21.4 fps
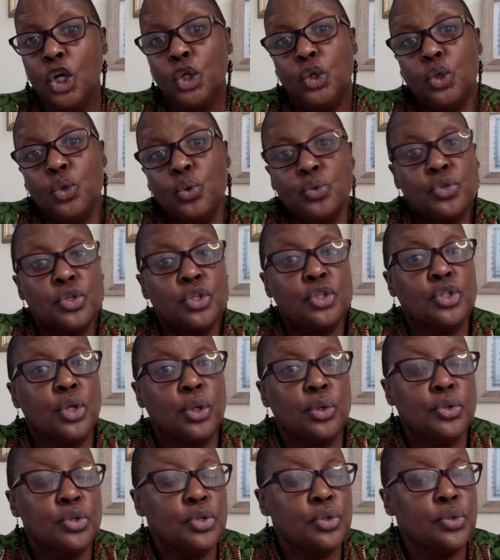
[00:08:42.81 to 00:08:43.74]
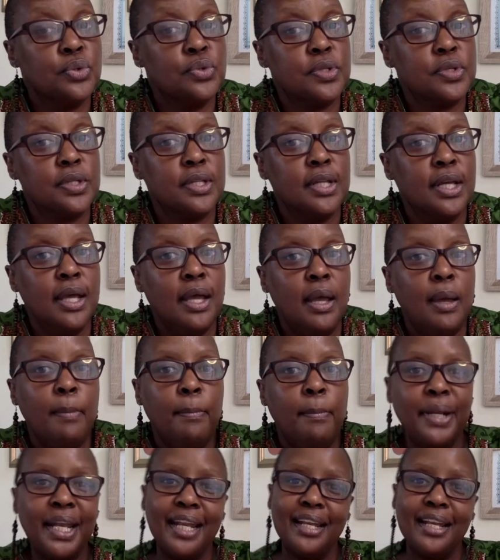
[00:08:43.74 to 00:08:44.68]
use it, don't use it,
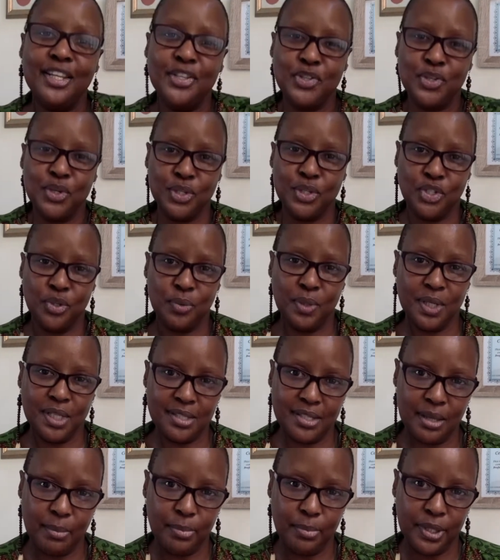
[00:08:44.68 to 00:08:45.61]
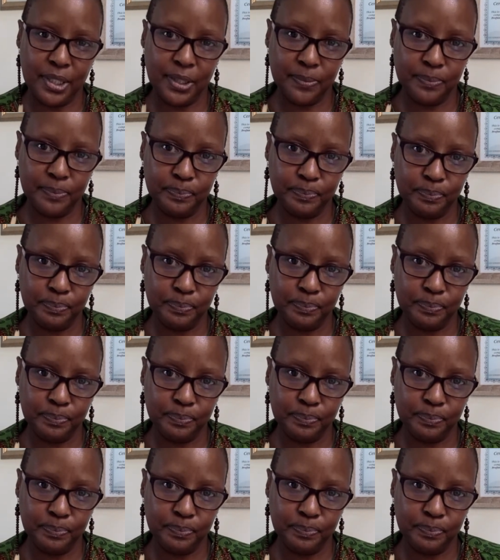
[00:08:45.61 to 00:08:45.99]
but at least you're doing something.